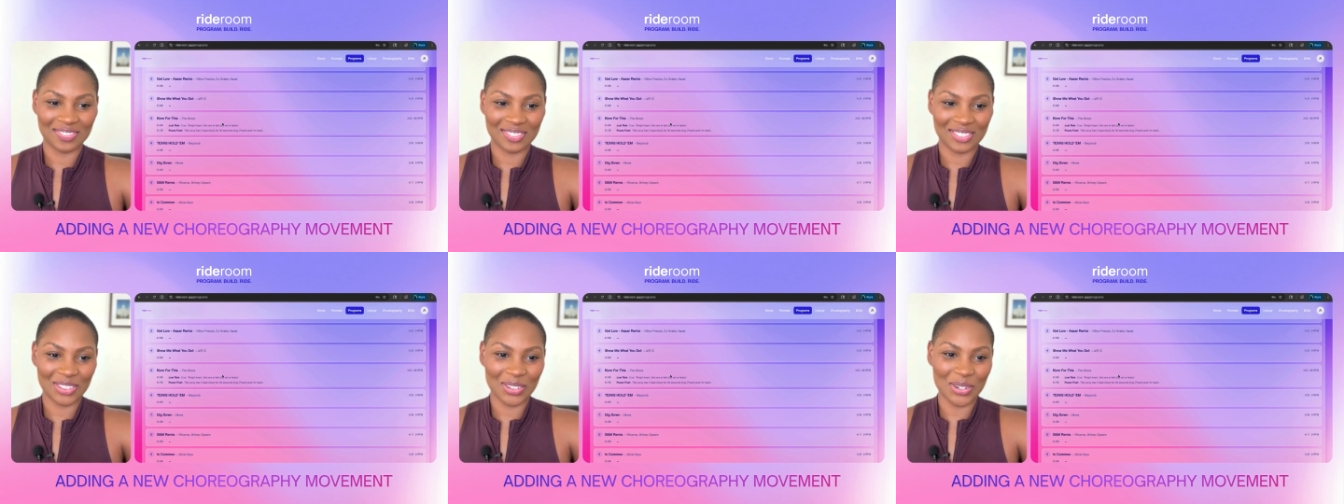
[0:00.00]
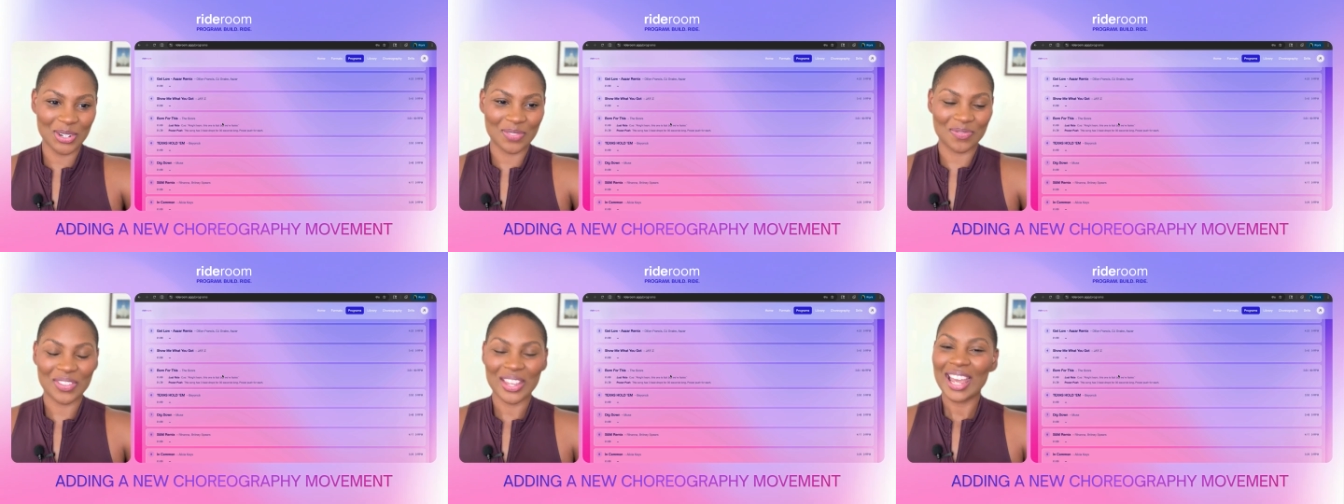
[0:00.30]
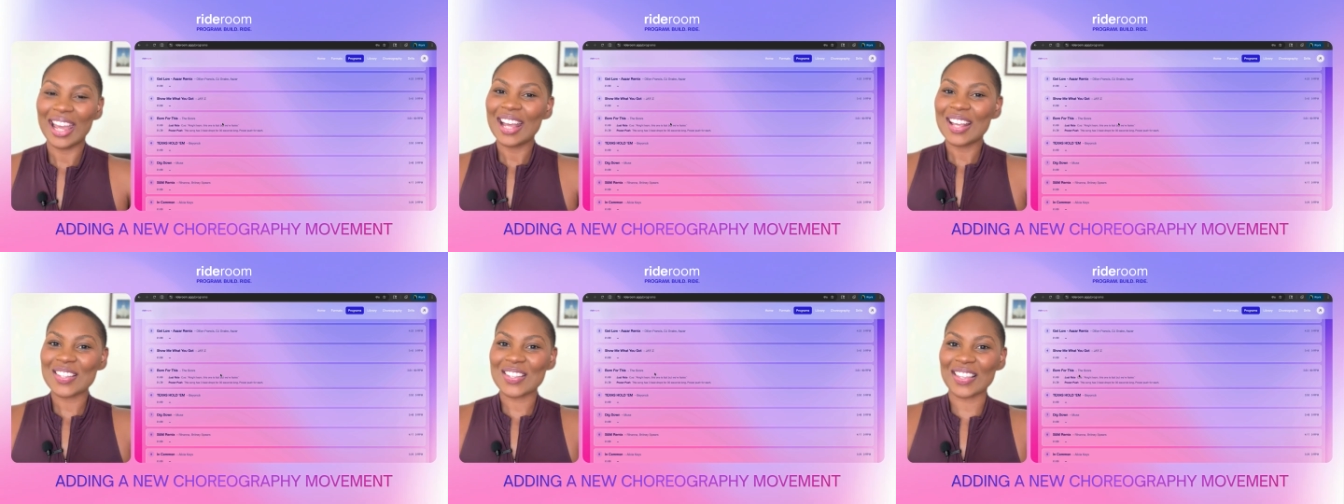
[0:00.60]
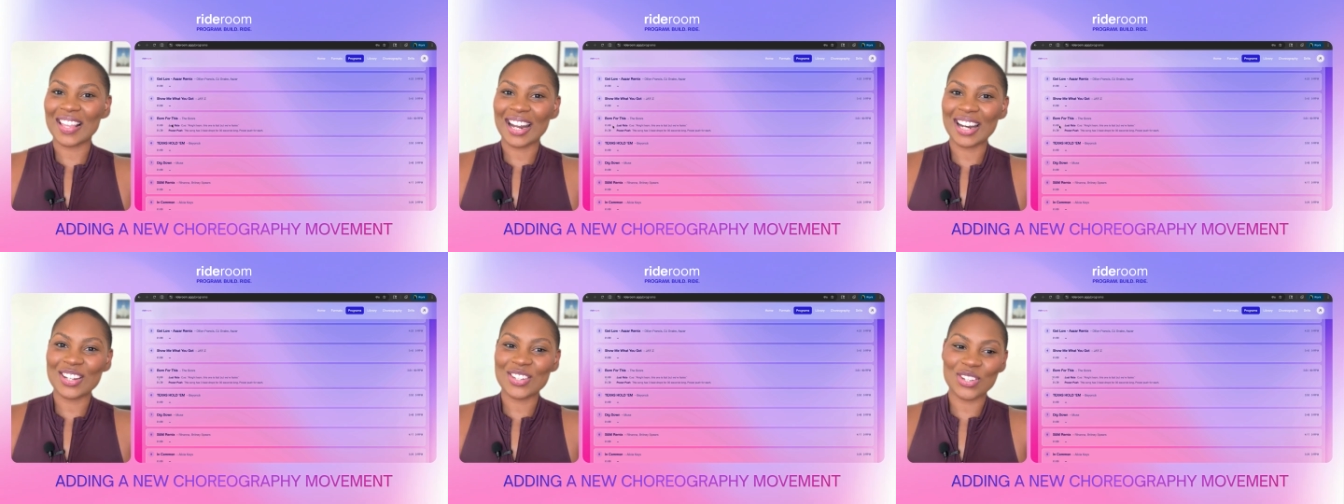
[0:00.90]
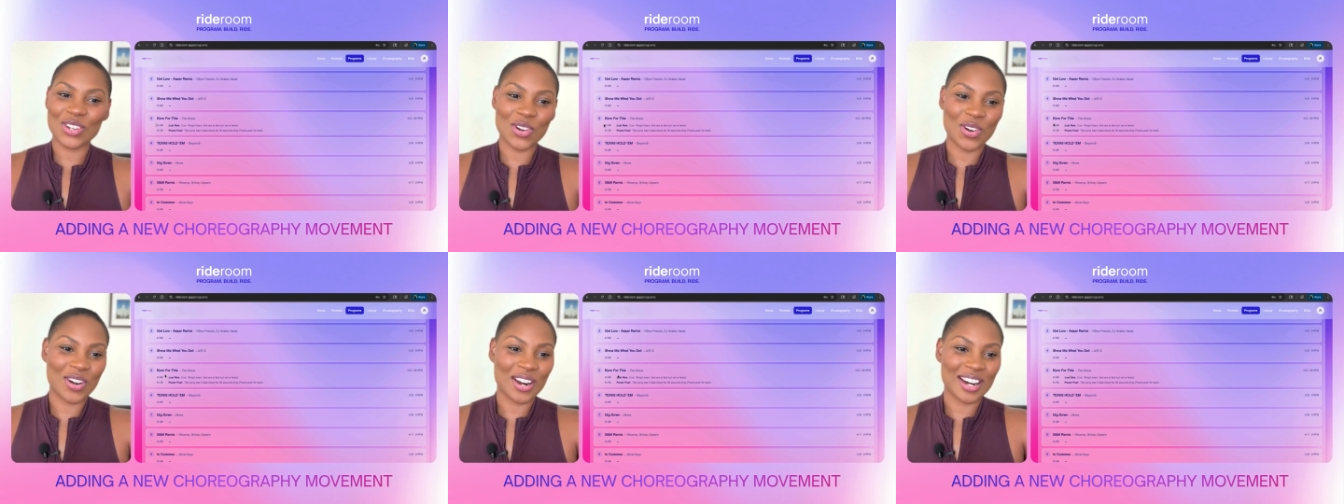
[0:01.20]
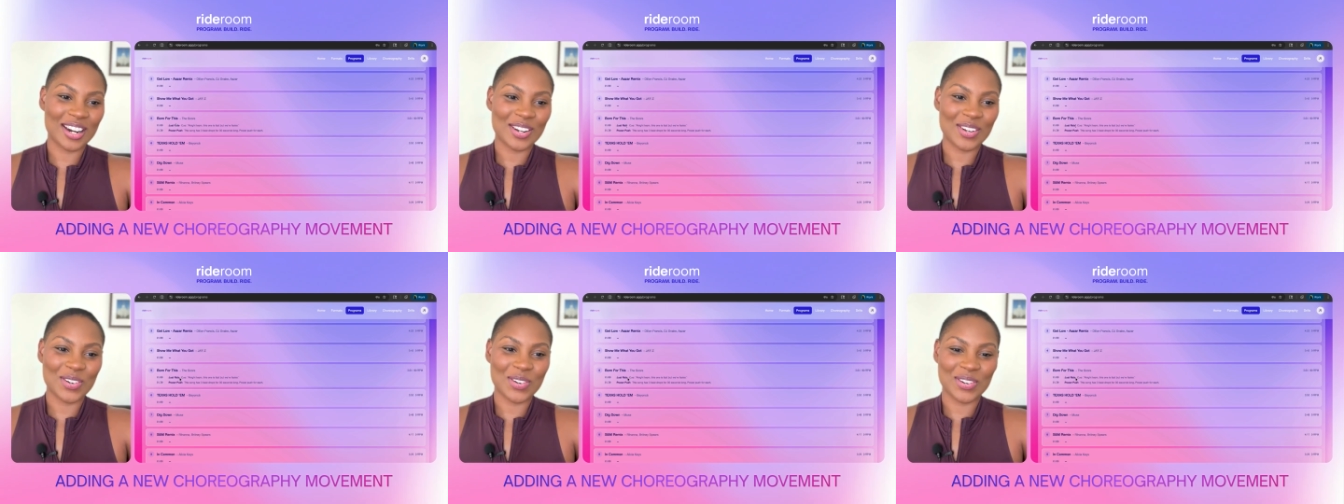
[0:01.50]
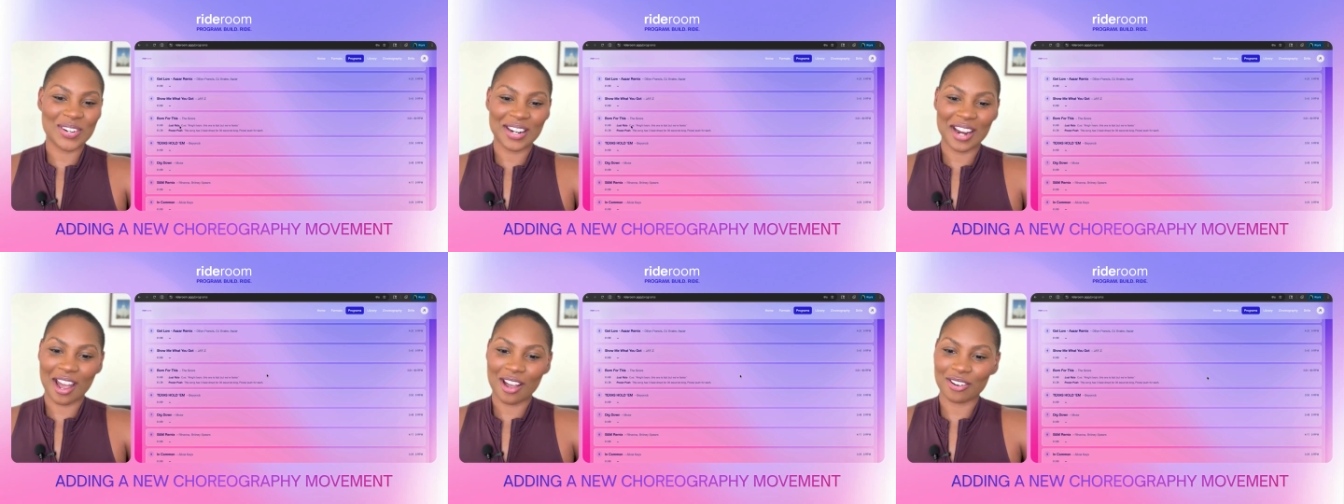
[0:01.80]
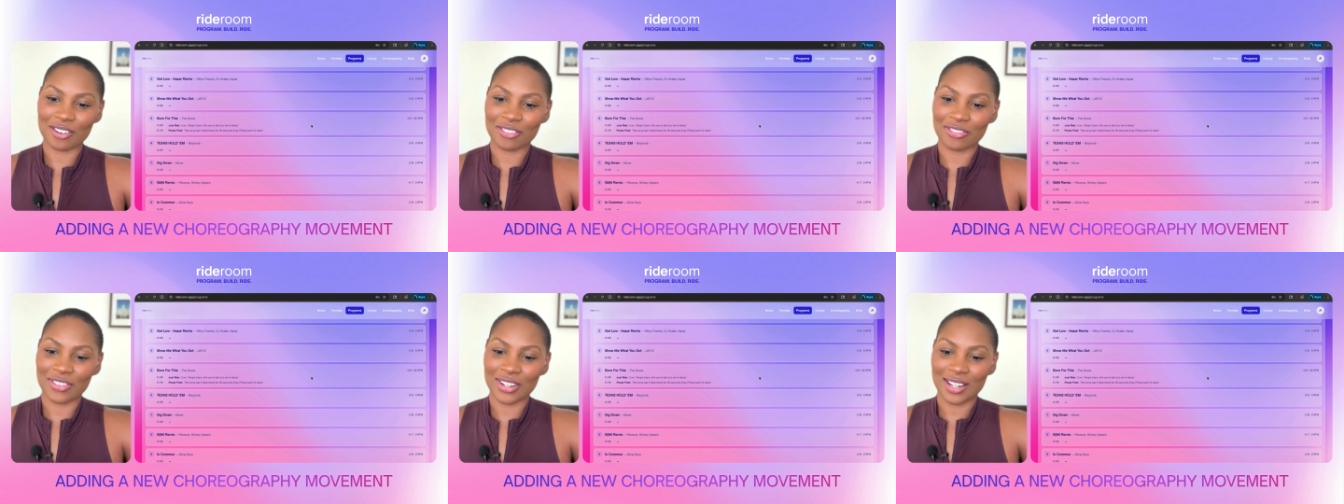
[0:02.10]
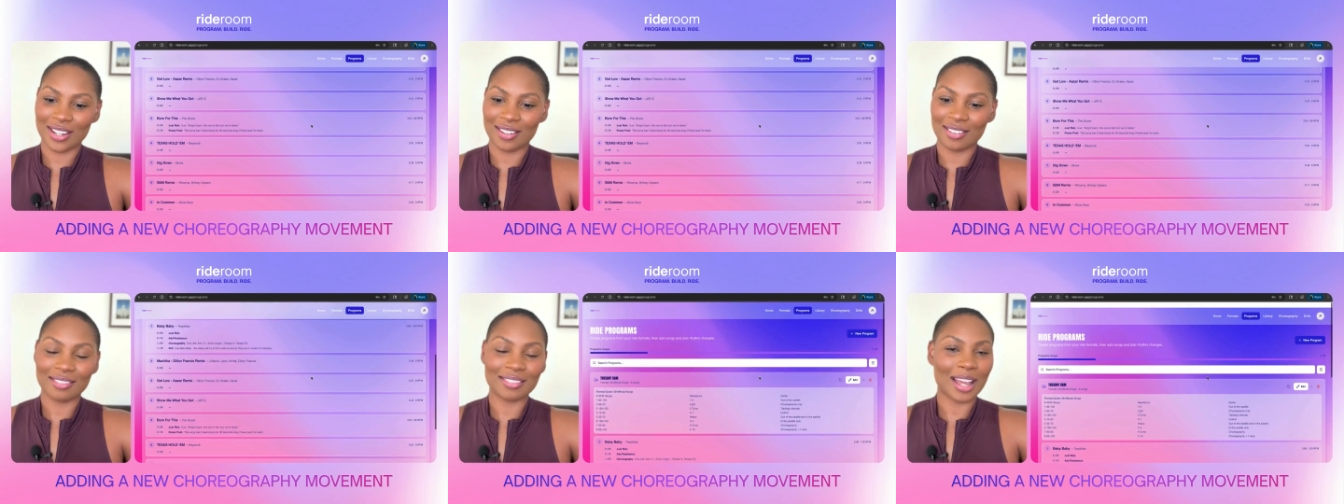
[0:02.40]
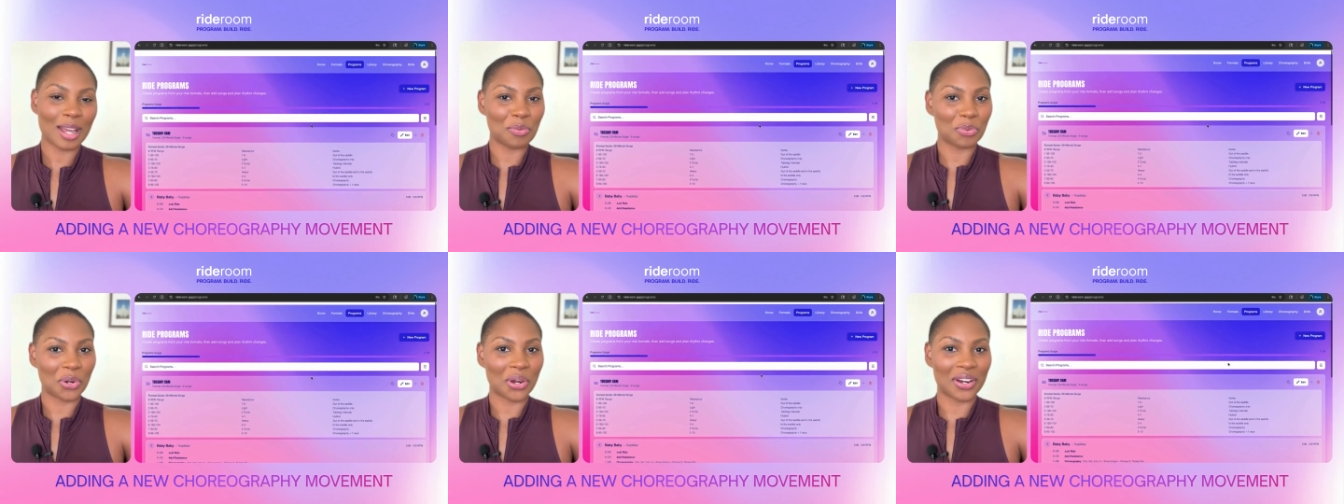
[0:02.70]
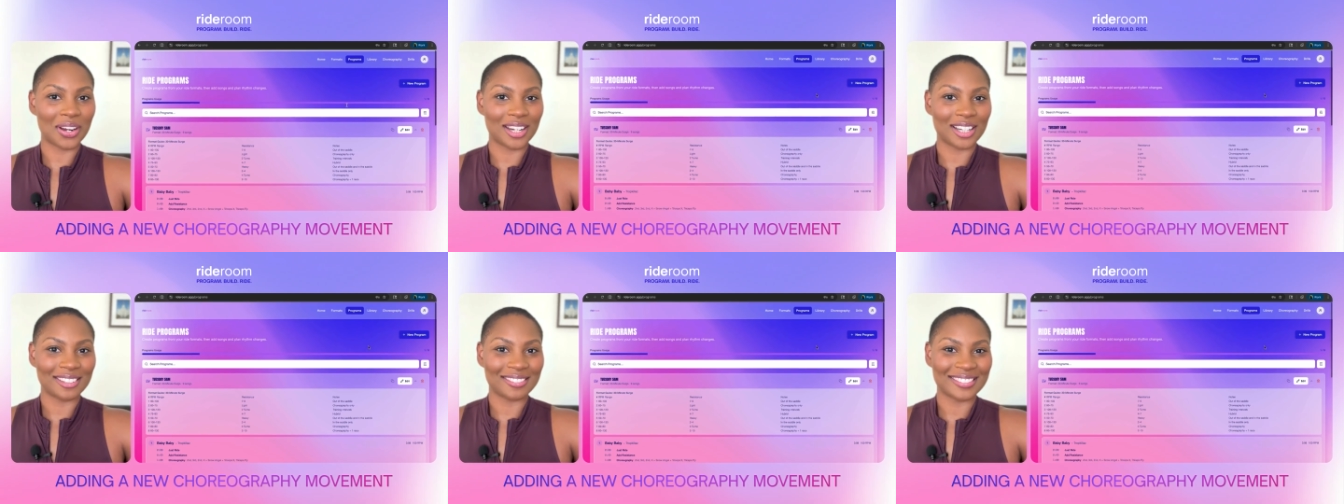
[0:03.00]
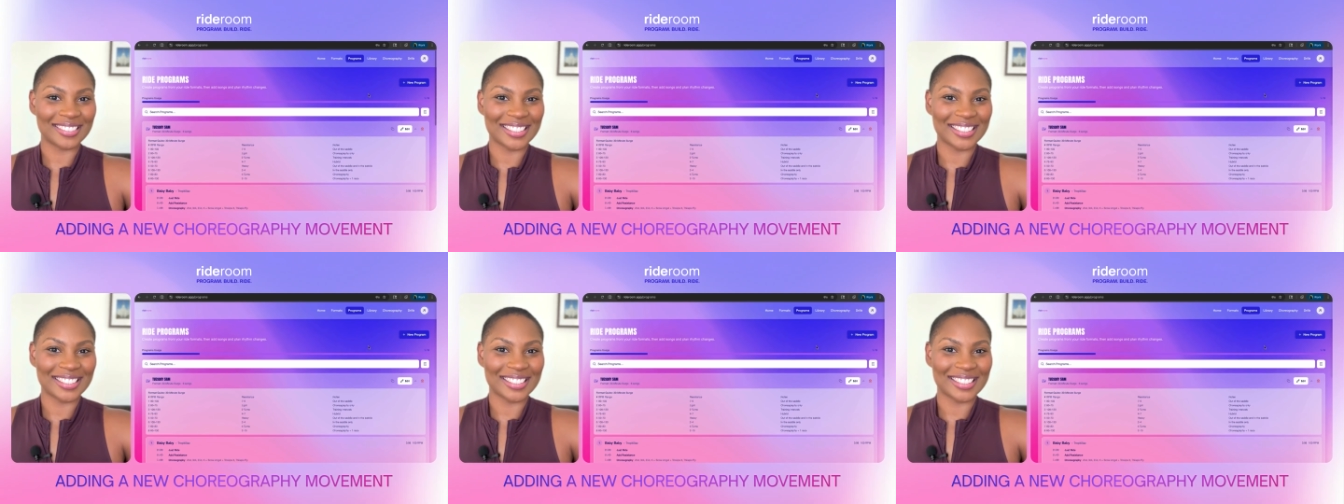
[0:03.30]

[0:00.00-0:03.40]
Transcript: Cool. So that is your choreography library.